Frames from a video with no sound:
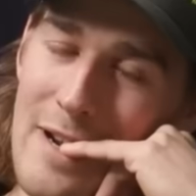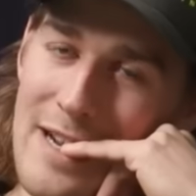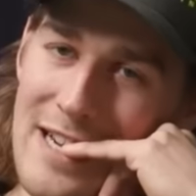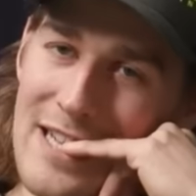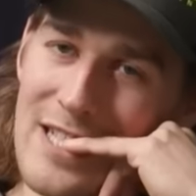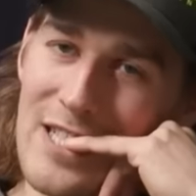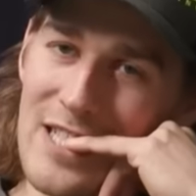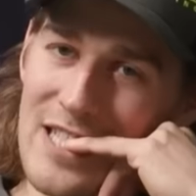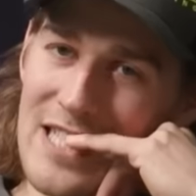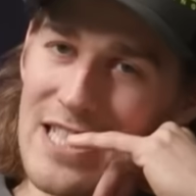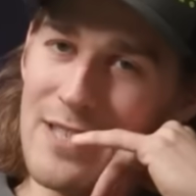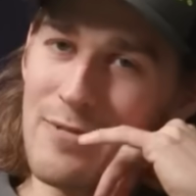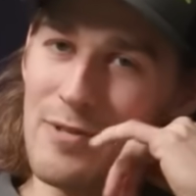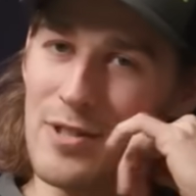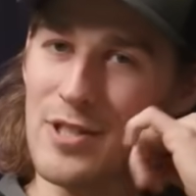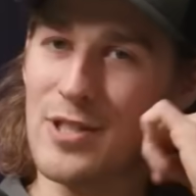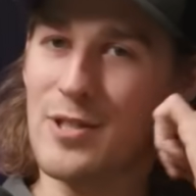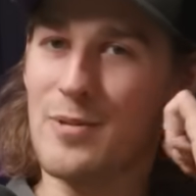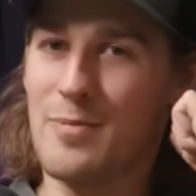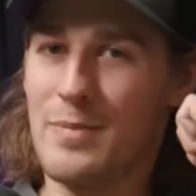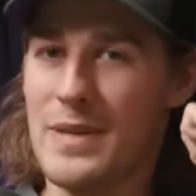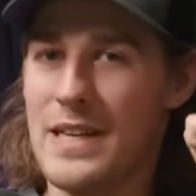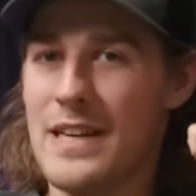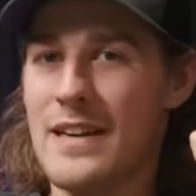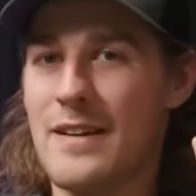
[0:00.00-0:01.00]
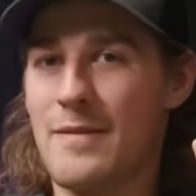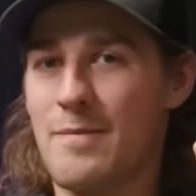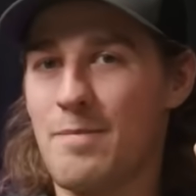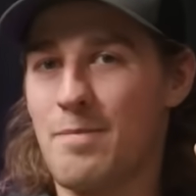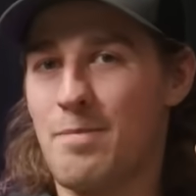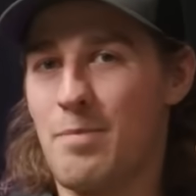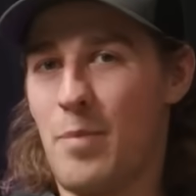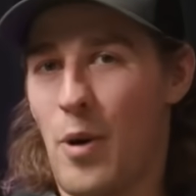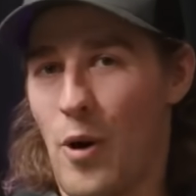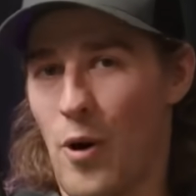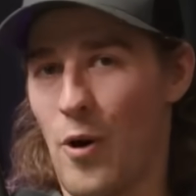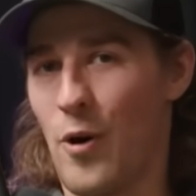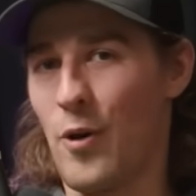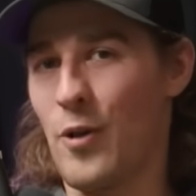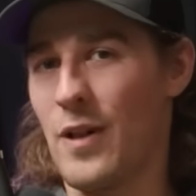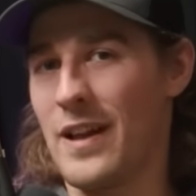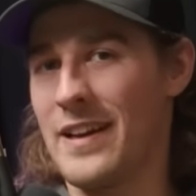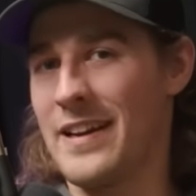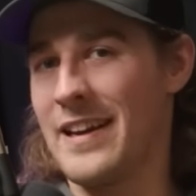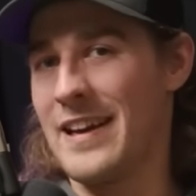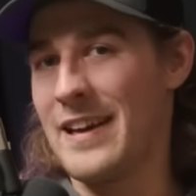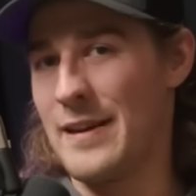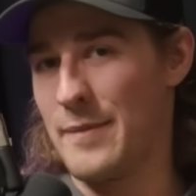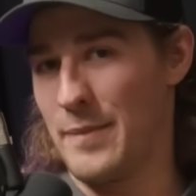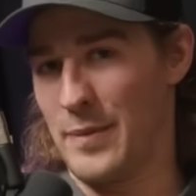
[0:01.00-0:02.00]
initially it was me and Paul
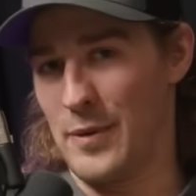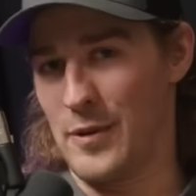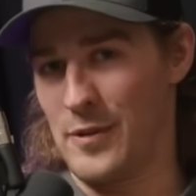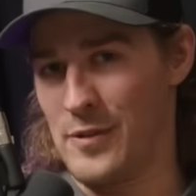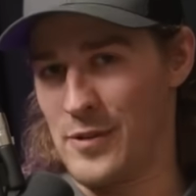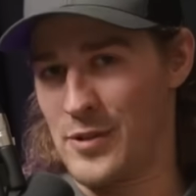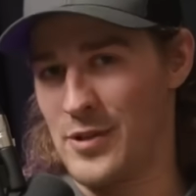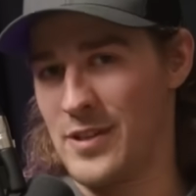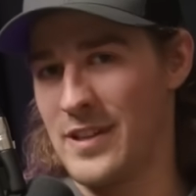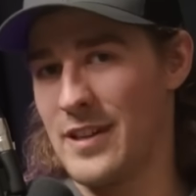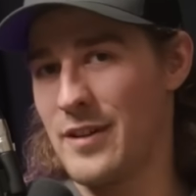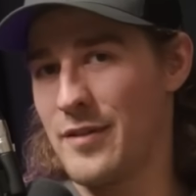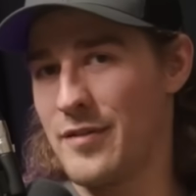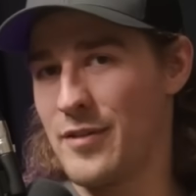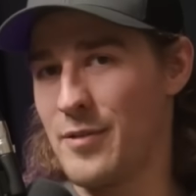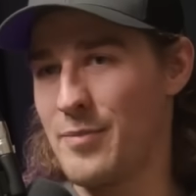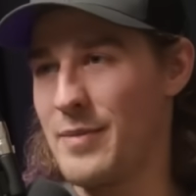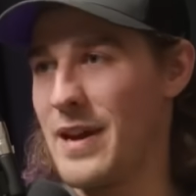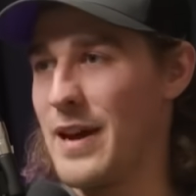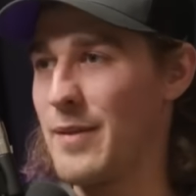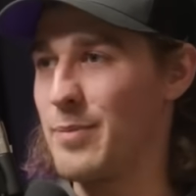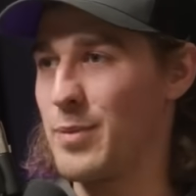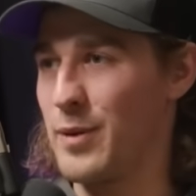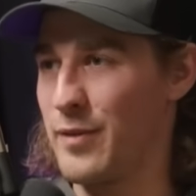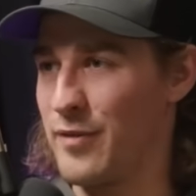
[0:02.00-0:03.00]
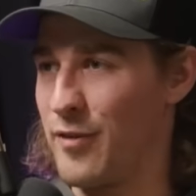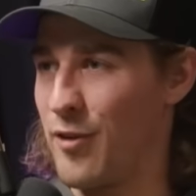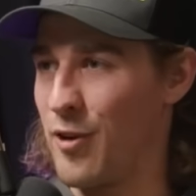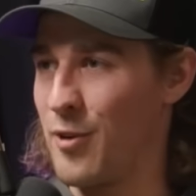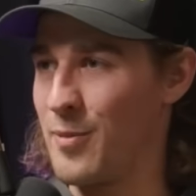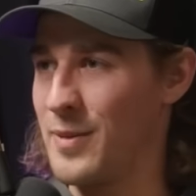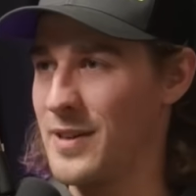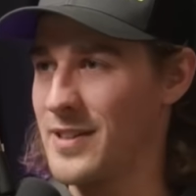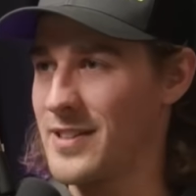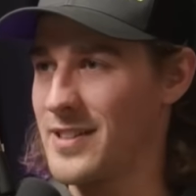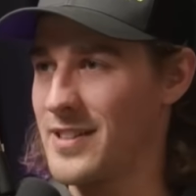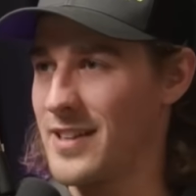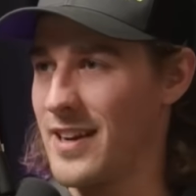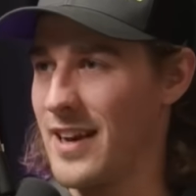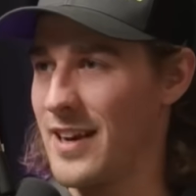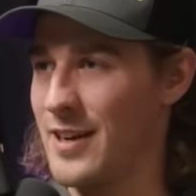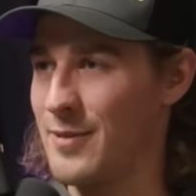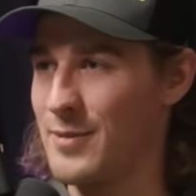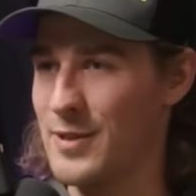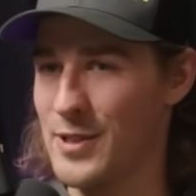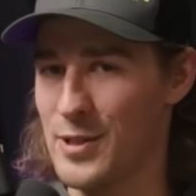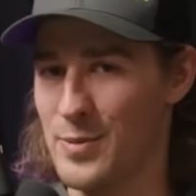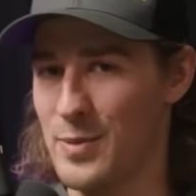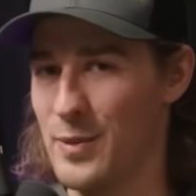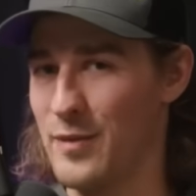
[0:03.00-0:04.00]
and April. So they're from Net Performance.
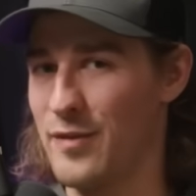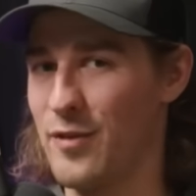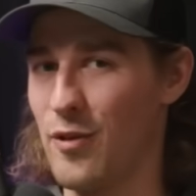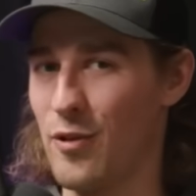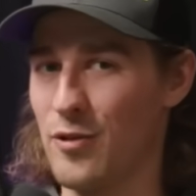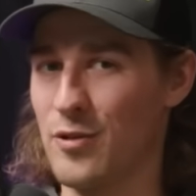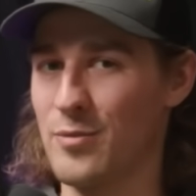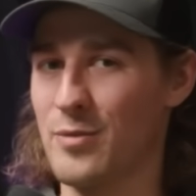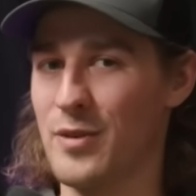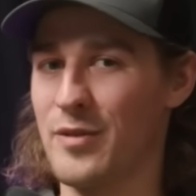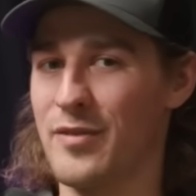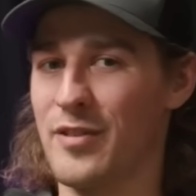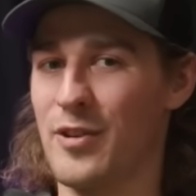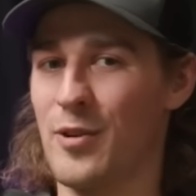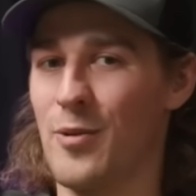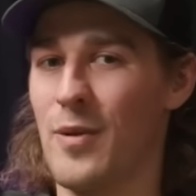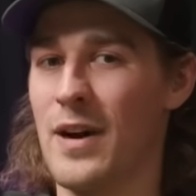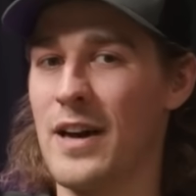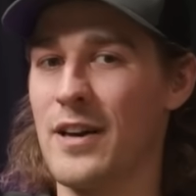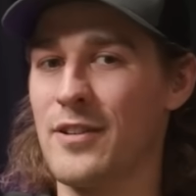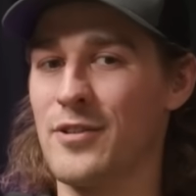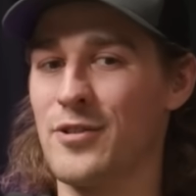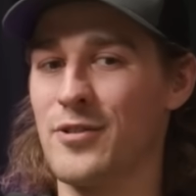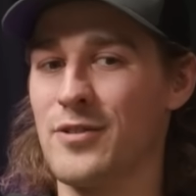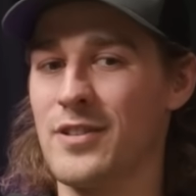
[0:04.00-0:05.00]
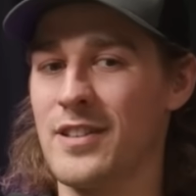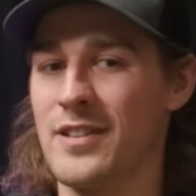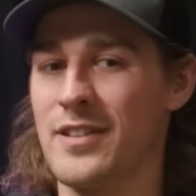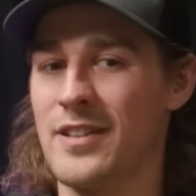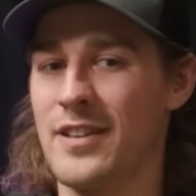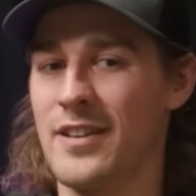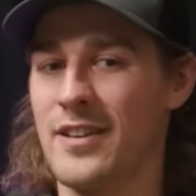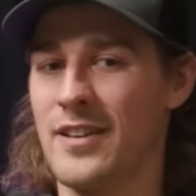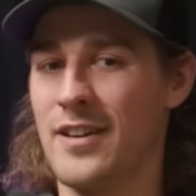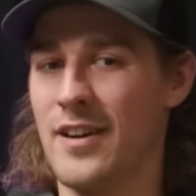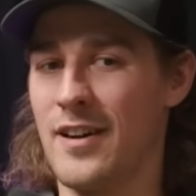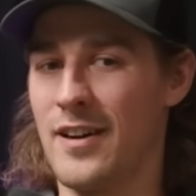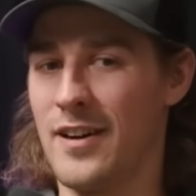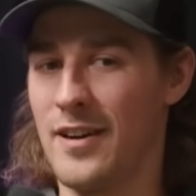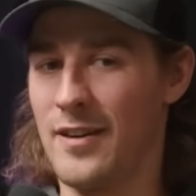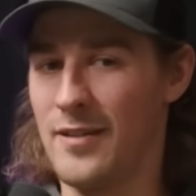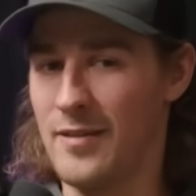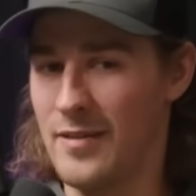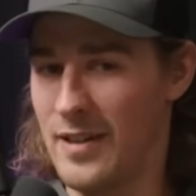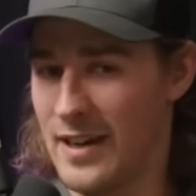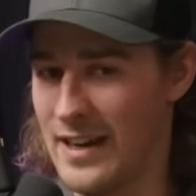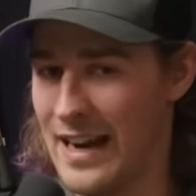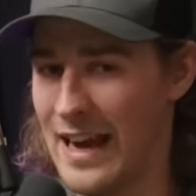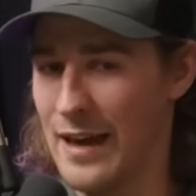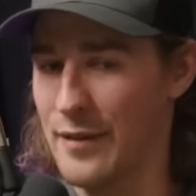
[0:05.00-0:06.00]
Anybody that's been following me for a while know that they're
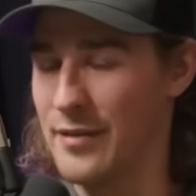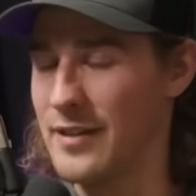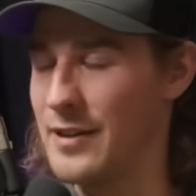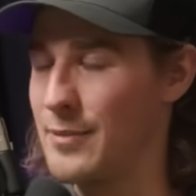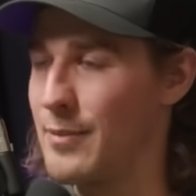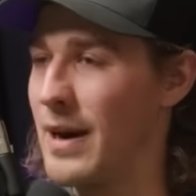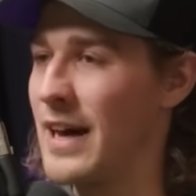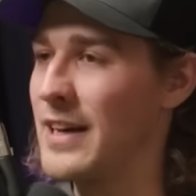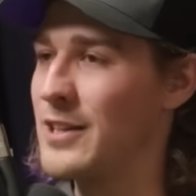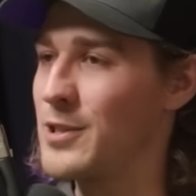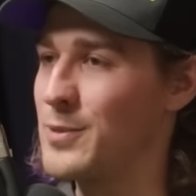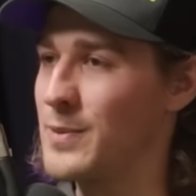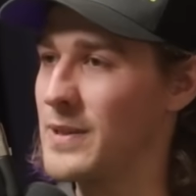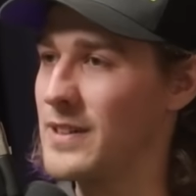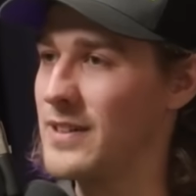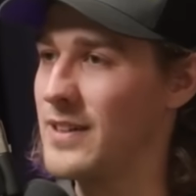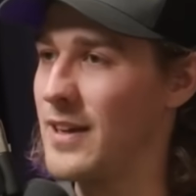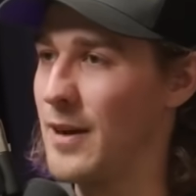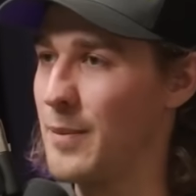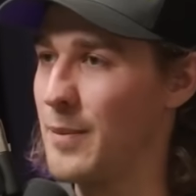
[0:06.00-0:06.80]
an athlete management